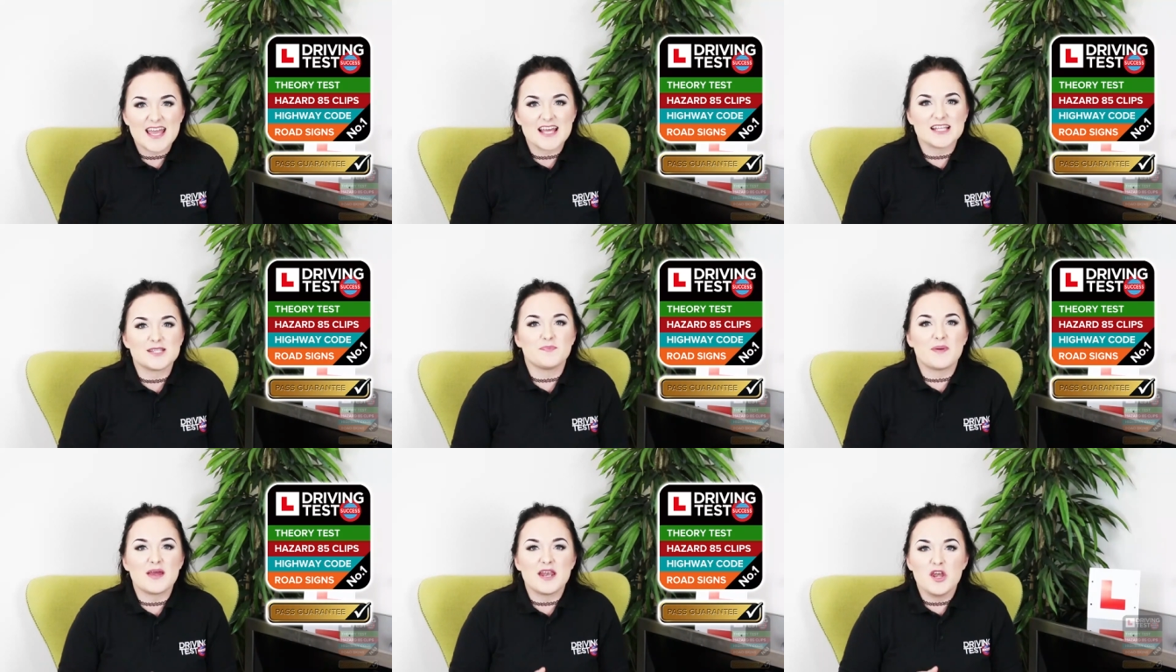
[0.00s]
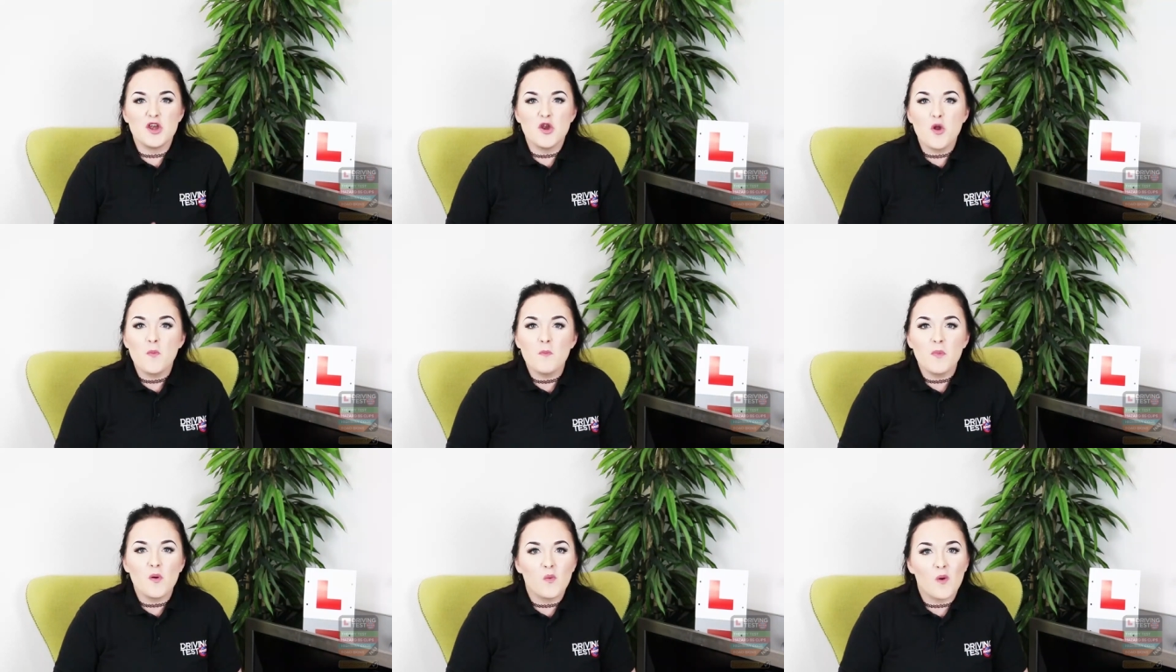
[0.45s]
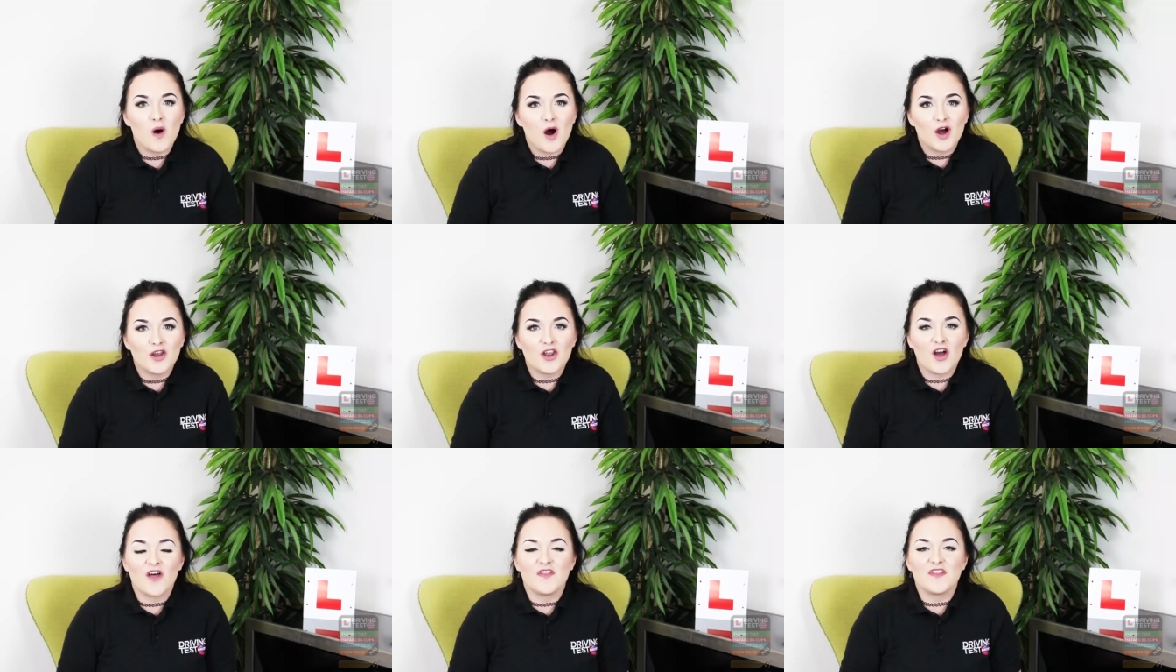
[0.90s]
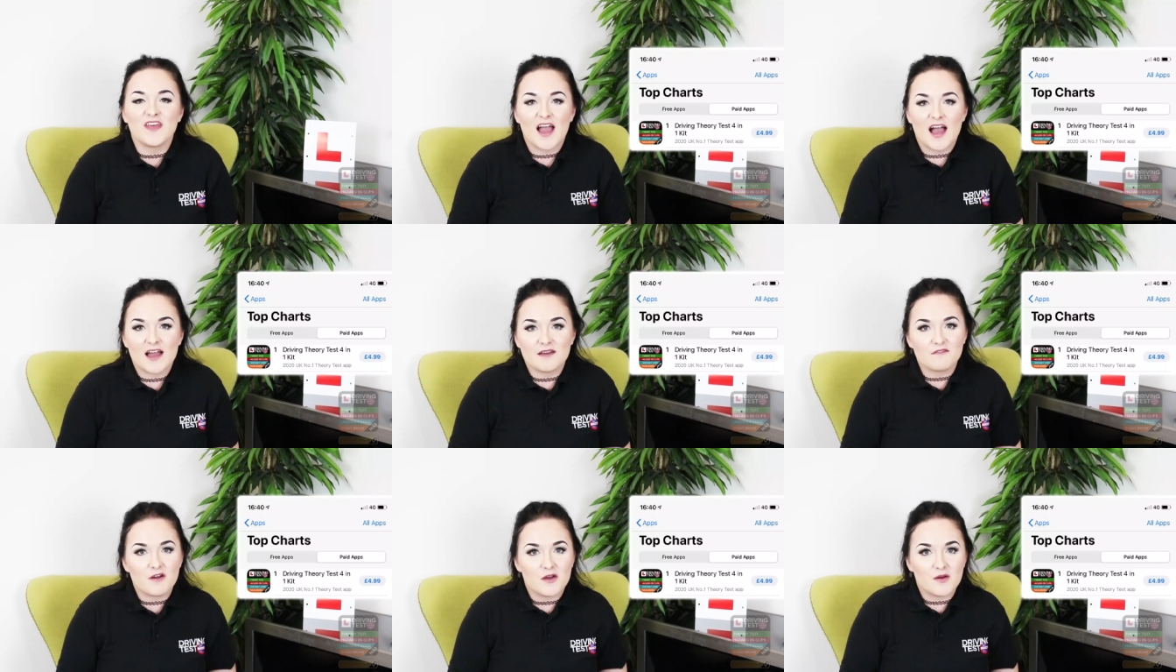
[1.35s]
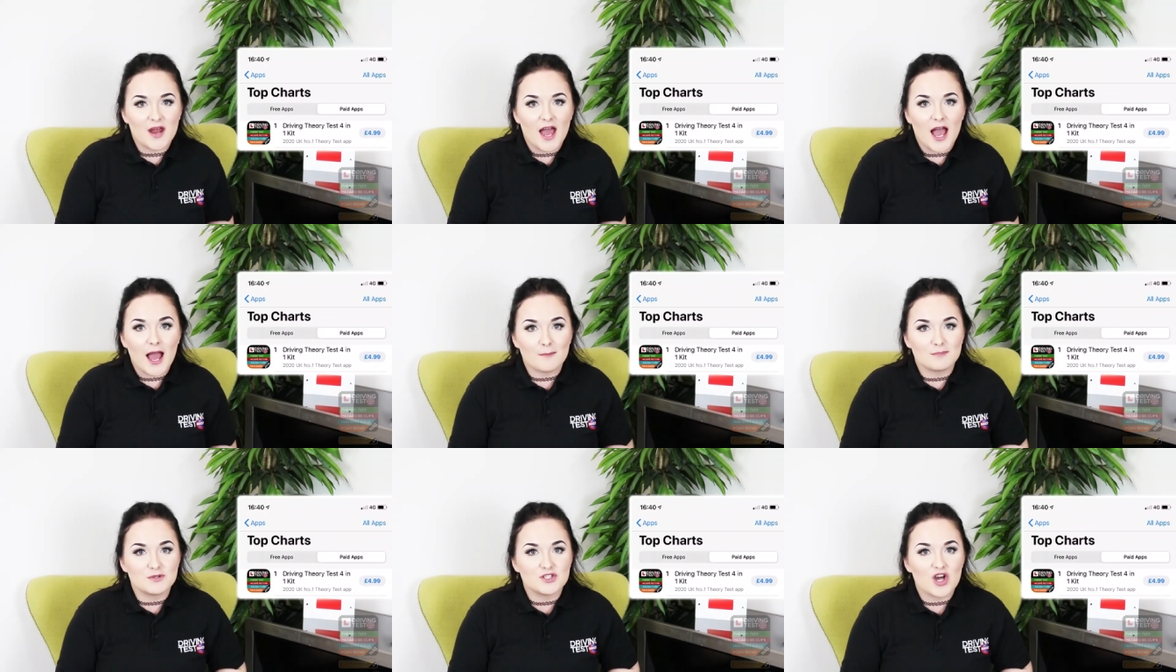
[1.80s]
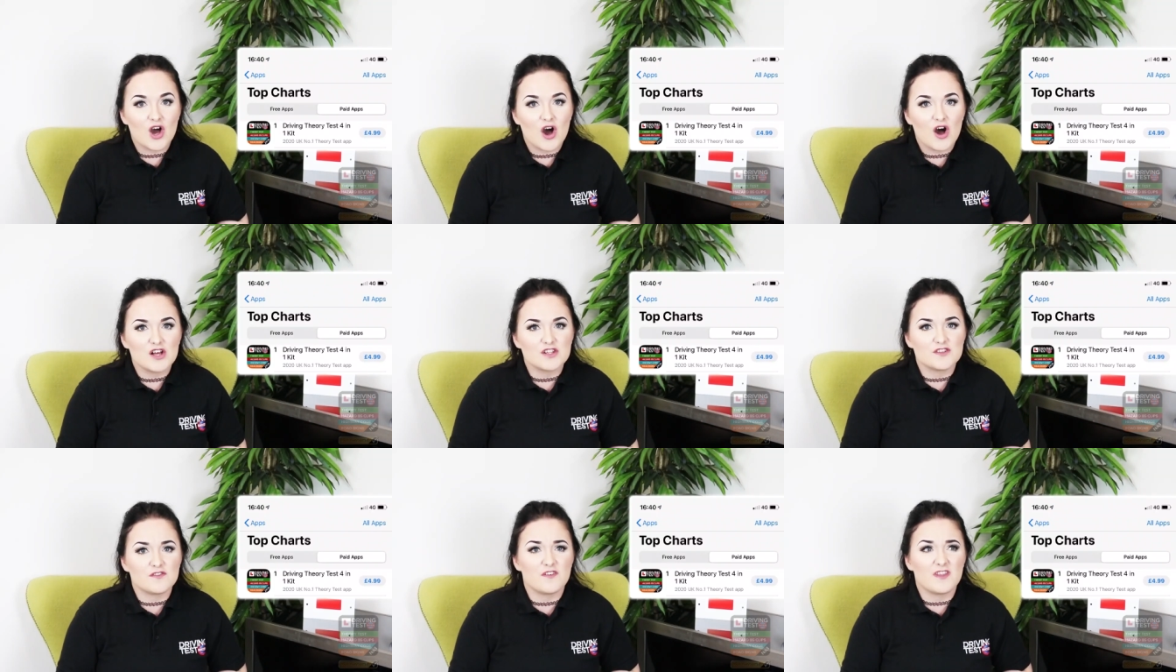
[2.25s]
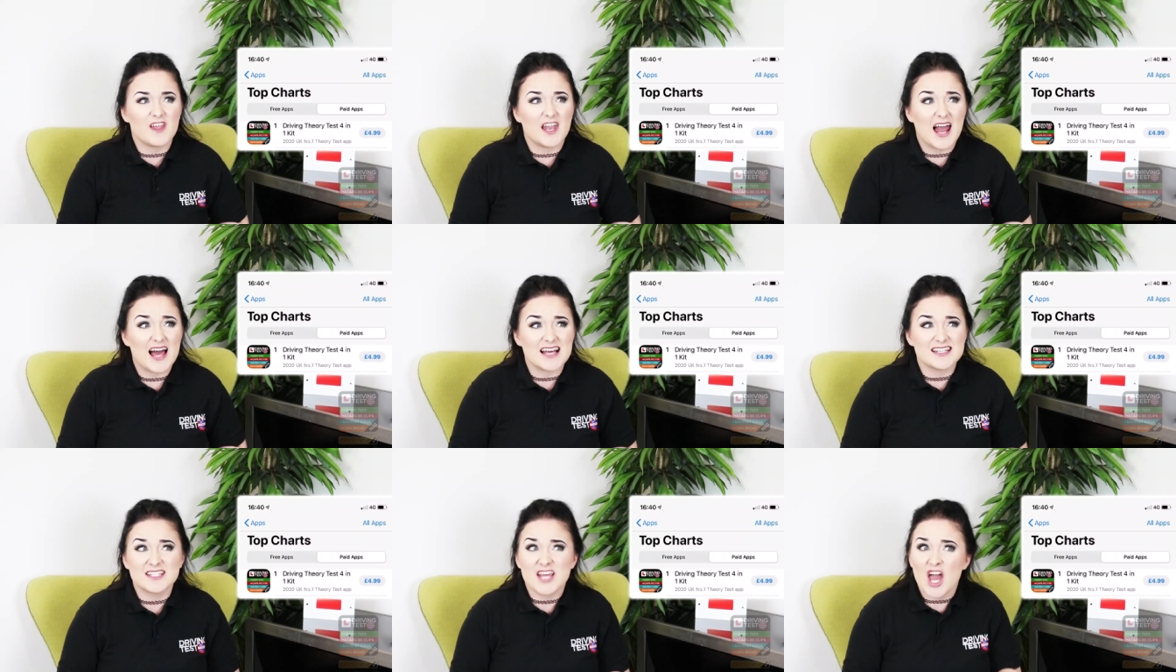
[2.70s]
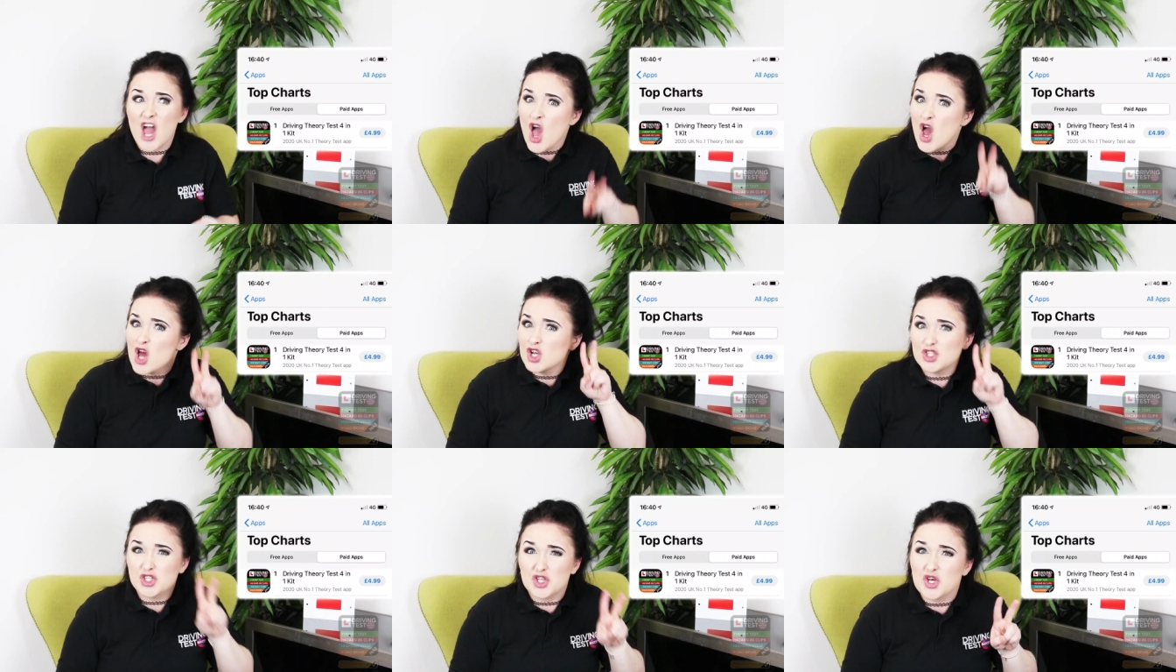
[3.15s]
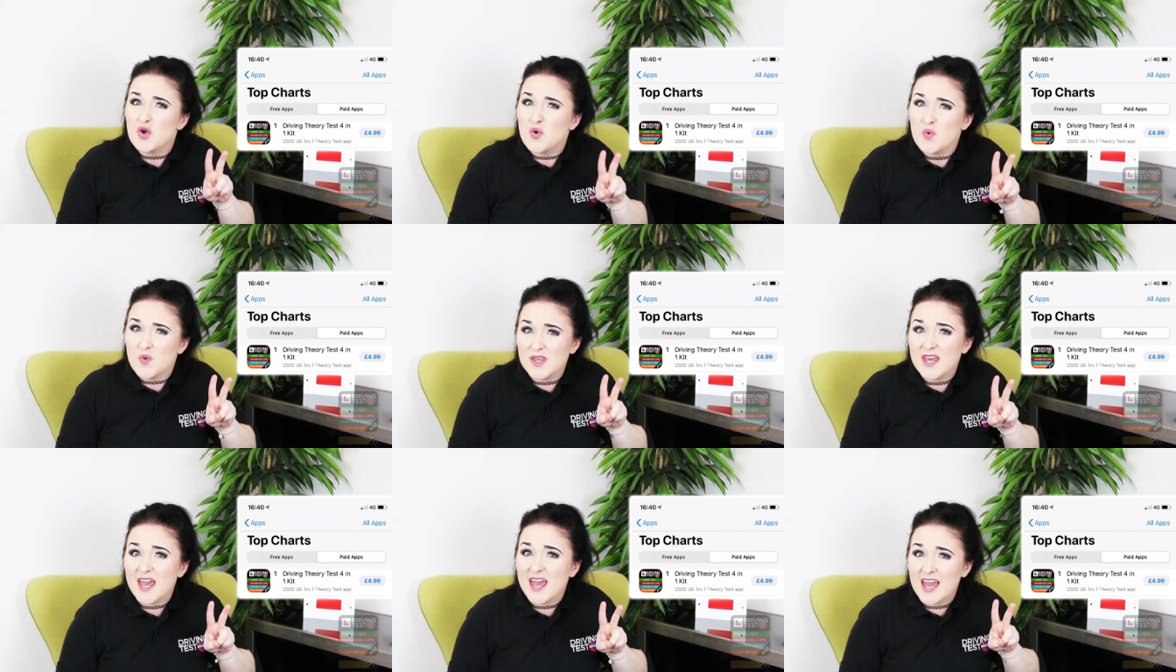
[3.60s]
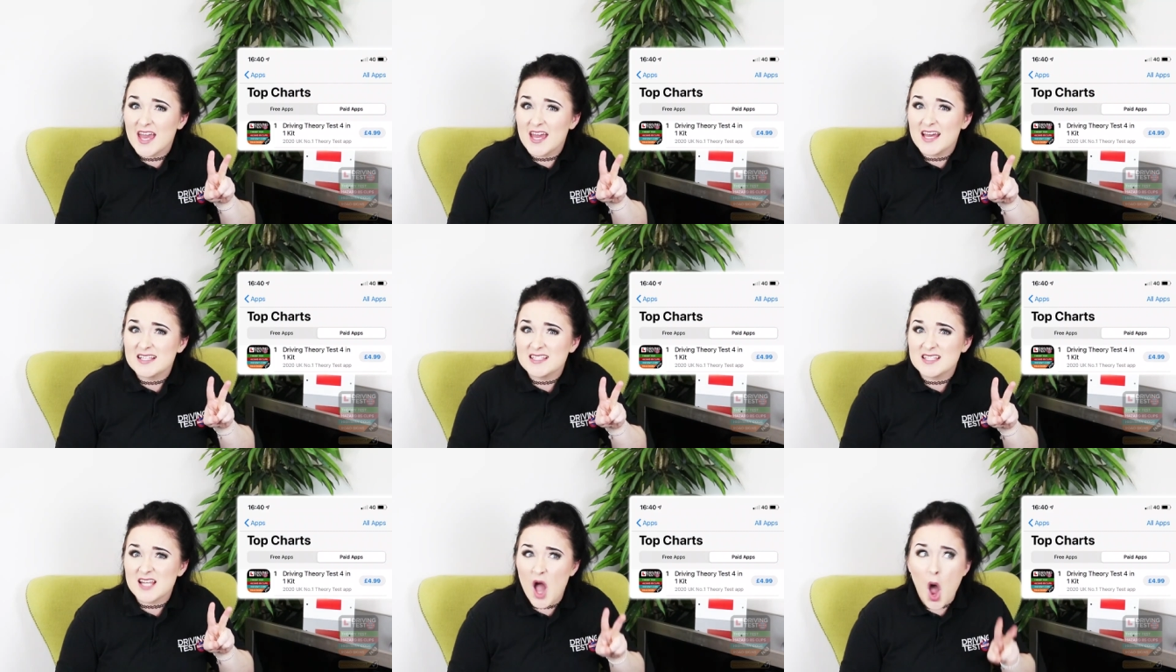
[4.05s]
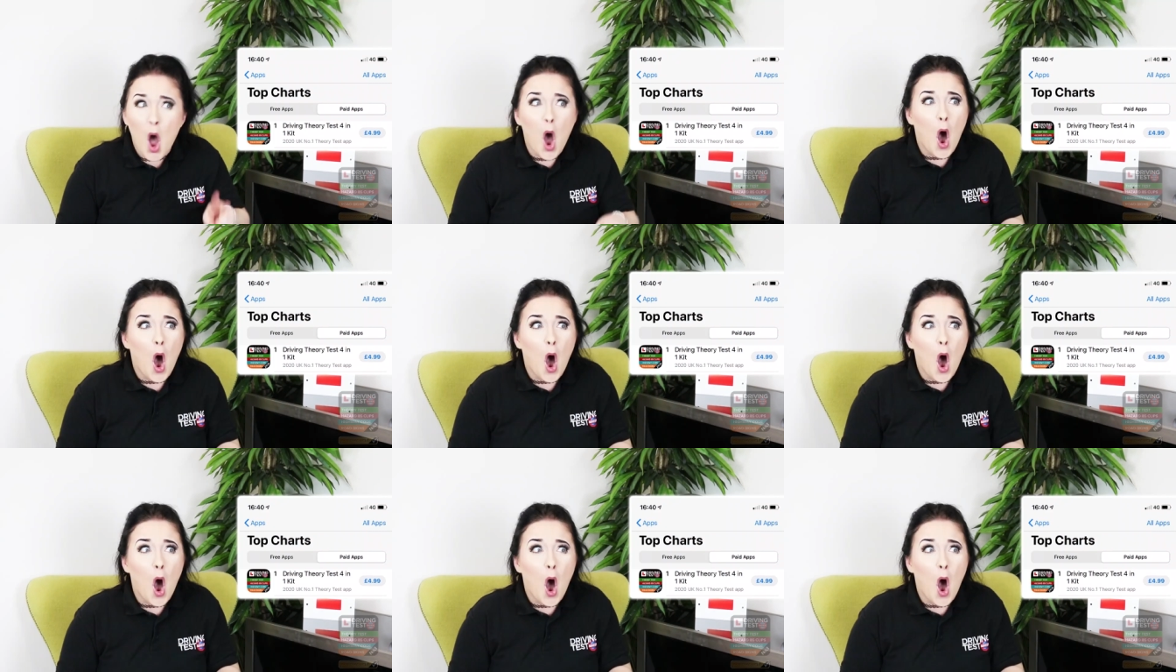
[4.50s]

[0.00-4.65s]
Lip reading: It's been #1 on the iPhone app charts for the last 2 years.